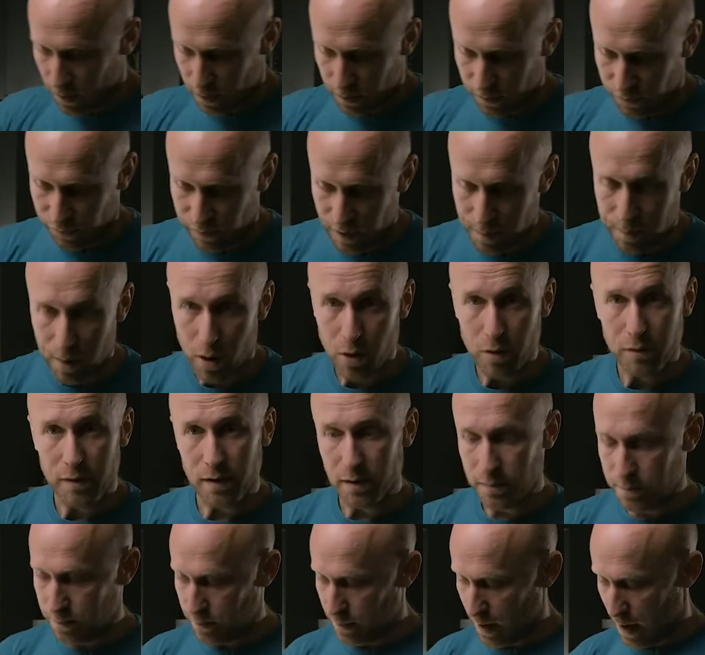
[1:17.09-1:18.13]
Flip over
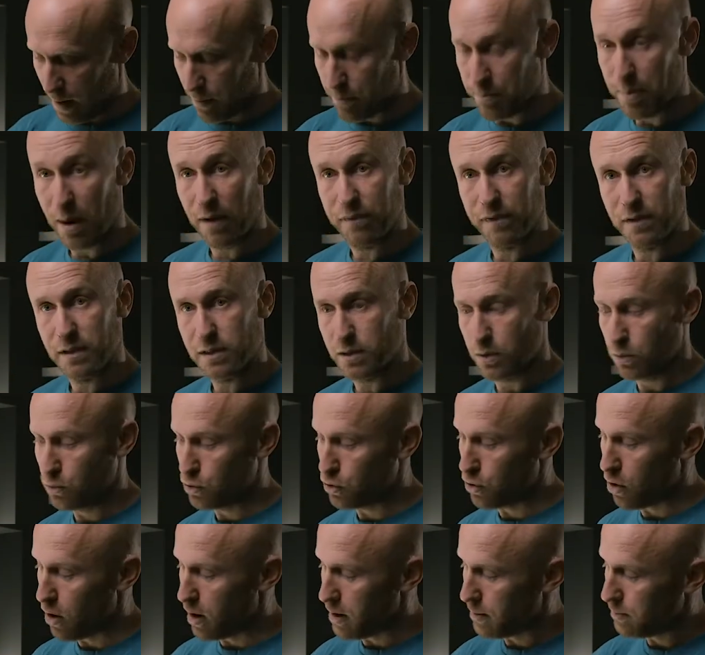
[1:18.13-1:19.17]
and buff until
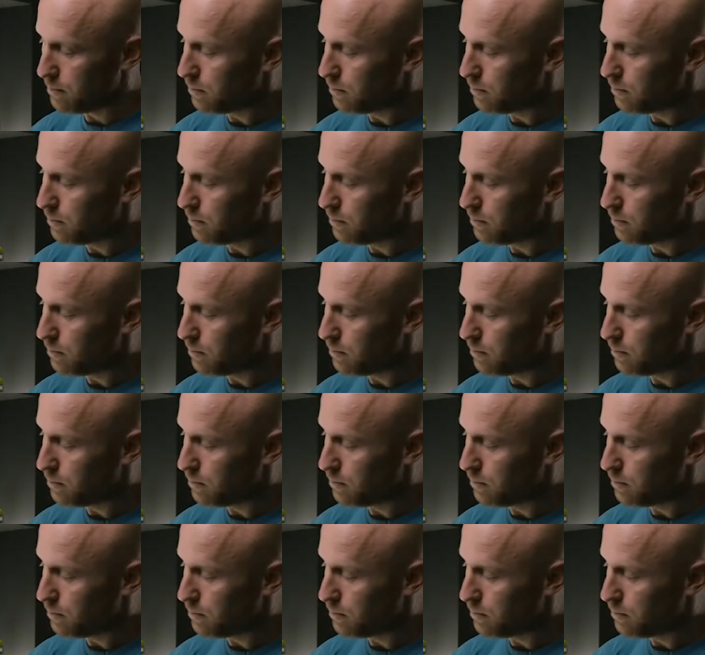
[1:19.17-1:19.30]
dry.